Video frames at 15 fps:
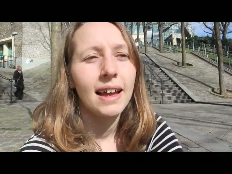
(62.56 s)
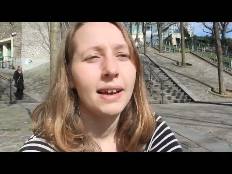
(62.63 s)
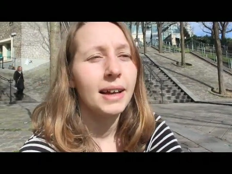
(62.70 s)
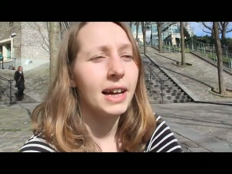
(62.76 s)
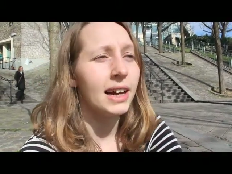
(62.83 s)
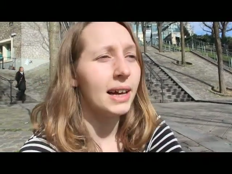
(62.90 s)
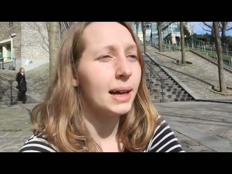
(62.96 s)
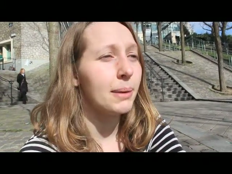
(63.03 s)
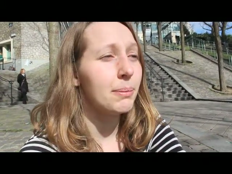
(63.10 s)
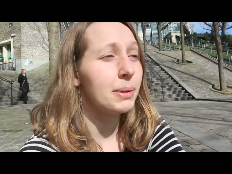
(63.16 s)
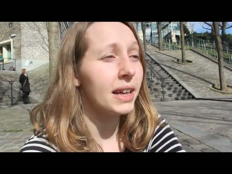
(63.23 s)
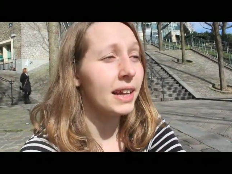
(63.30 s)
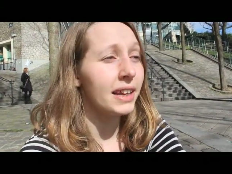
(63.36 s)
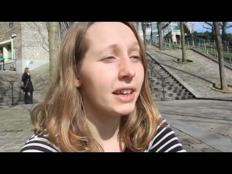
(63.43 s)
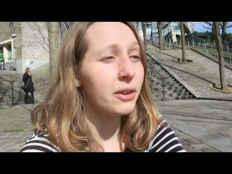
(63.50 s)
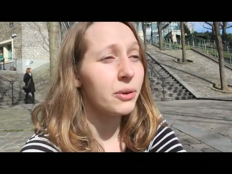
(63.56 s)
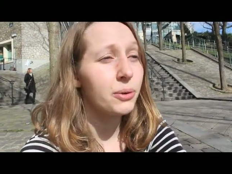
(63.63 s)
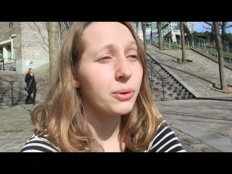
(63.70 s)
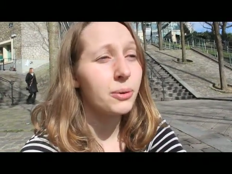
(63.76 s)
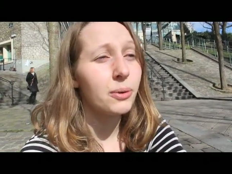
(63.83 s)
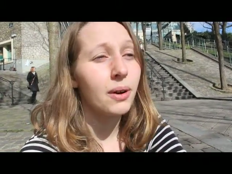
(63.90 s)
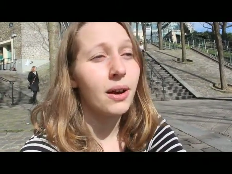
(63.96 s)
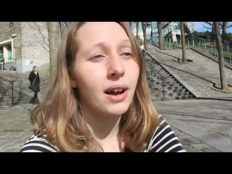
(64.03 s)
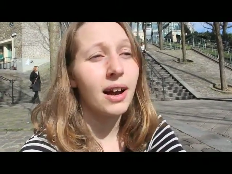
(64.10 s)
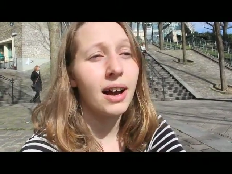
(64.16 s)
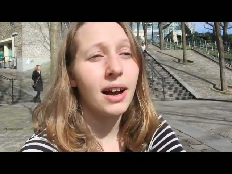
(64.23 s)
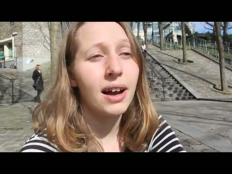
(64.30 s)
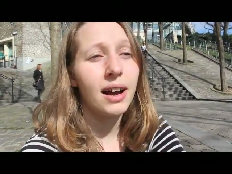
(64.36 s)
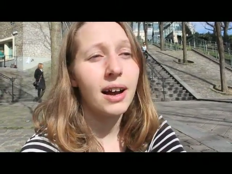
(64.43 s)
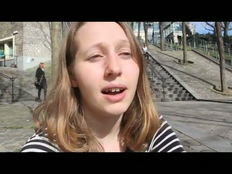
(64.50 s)
But anywho,
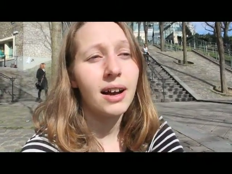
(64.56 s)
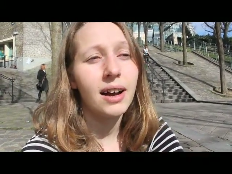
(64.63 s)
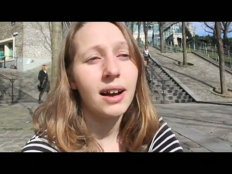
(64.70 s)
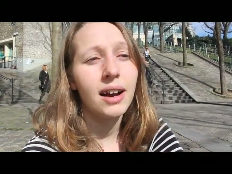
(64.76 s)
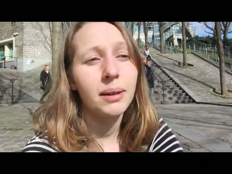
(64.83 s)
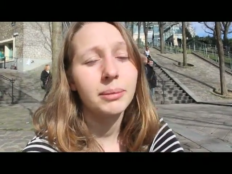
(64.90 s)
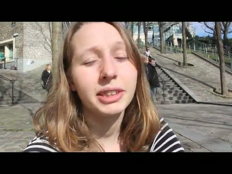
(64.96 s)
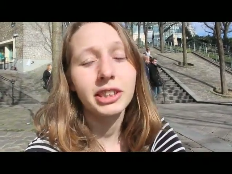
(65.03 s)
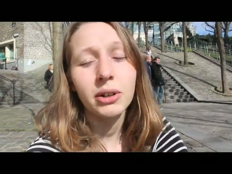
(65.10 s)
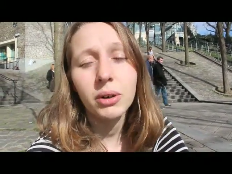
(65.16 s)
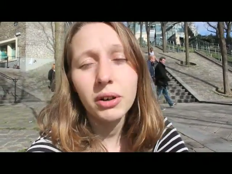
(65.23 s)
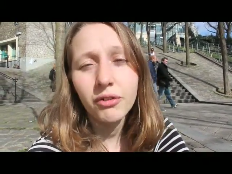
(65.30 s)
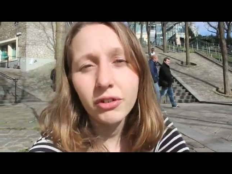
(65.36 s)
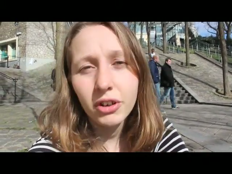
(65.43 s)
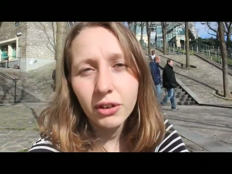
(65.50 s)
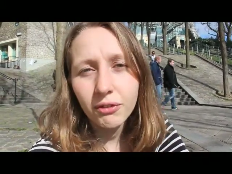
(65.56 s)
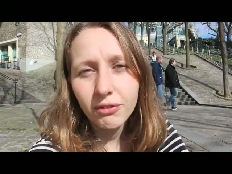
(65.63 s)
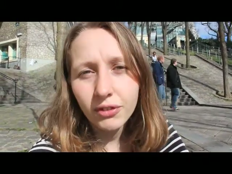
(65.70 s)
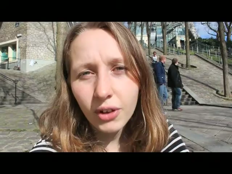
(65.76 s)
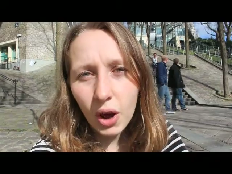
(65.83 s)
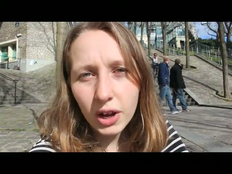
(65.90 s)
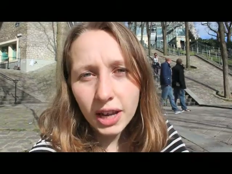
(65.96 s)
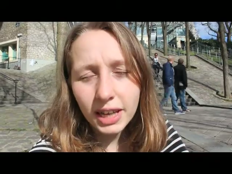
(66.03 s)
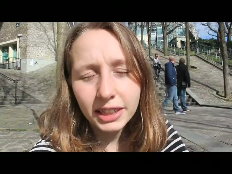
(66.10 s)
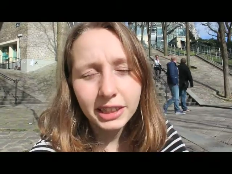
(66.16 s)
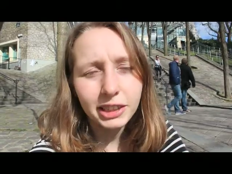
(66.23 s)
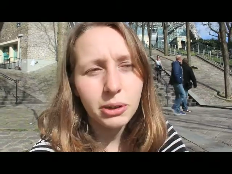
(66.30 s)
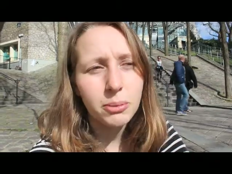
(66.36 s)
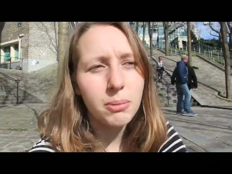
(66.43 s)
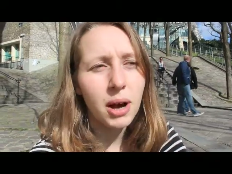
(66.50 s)
I'm sorry for not vlogging
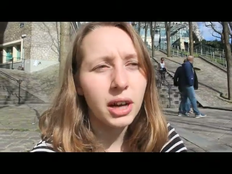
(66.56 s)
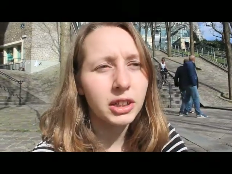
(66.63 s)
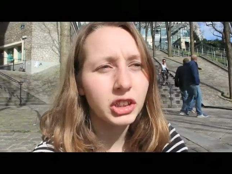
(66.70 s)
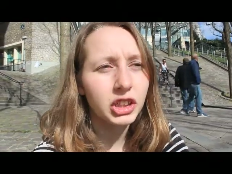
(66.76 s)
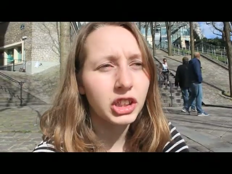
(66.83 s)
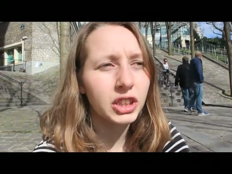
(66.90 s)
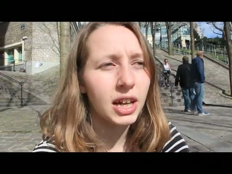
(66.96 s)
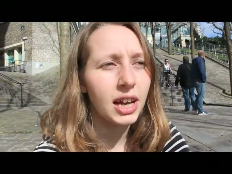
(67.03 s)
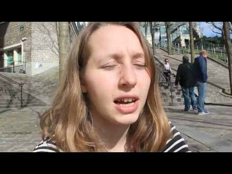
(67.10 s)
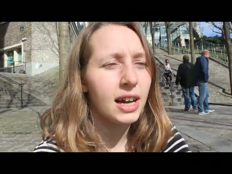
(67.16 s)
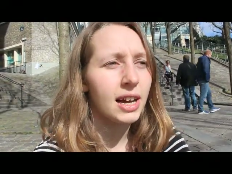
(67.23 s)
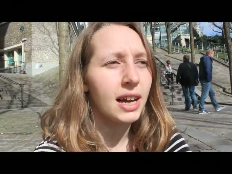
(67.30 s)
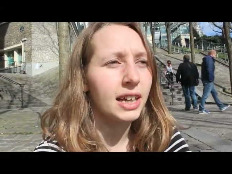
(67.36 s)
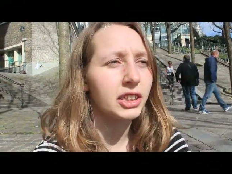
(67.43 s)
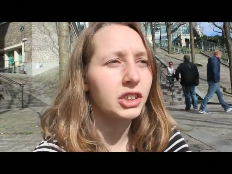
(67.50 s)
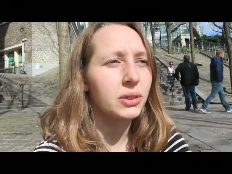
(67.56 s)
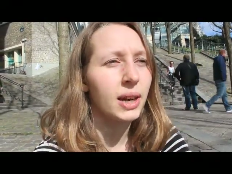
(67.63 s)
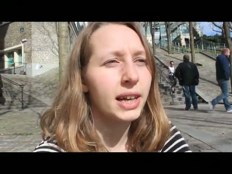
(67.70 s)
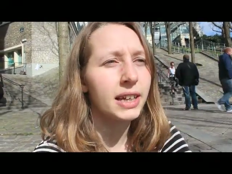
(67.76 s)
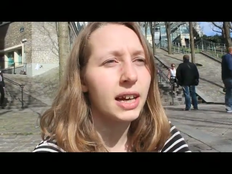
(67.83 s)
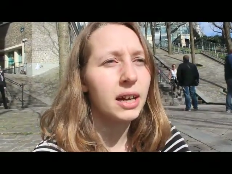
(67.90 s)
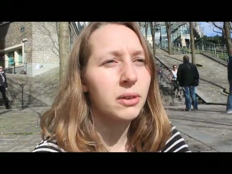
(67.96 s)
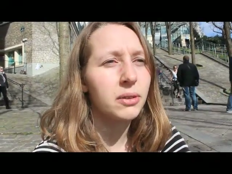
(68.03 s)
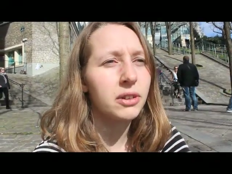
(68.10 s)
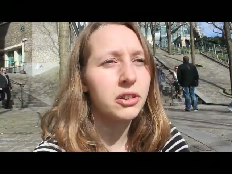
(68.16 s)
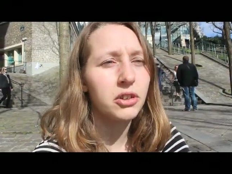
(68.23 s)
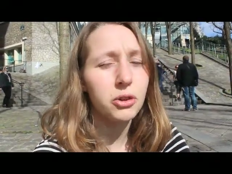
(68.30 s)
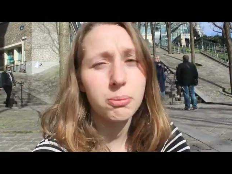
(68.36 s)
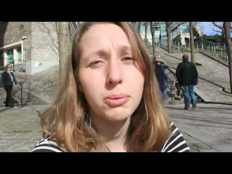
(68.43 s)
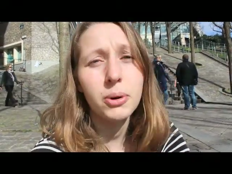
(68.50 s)
so much. I tried out the
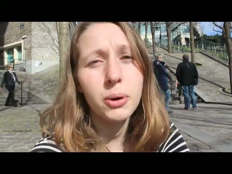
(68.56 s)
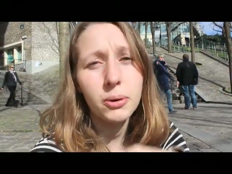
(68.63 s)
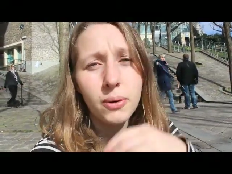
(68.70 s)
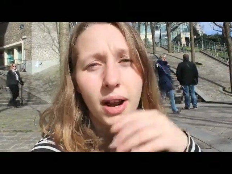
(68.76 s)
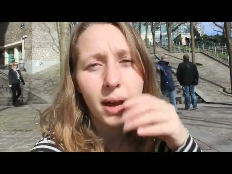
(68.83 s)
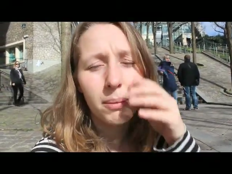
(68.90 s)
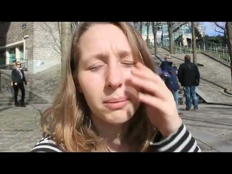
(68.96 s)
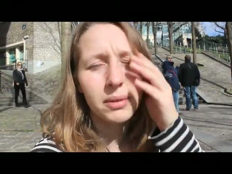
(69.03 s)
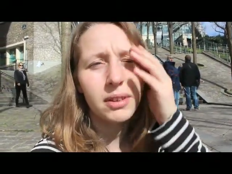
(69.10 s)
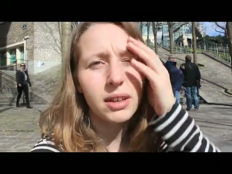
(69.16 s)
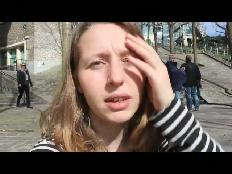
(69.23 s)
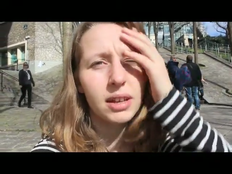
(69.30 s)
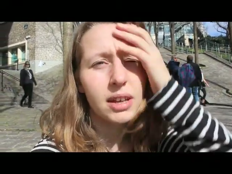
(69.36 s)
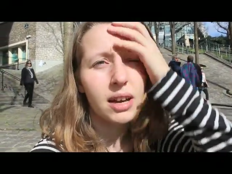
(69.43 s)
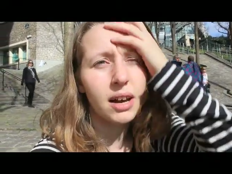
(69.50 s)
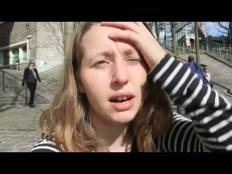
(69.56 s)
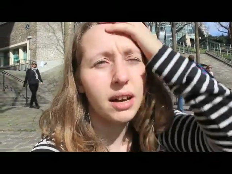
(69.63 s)
new program, the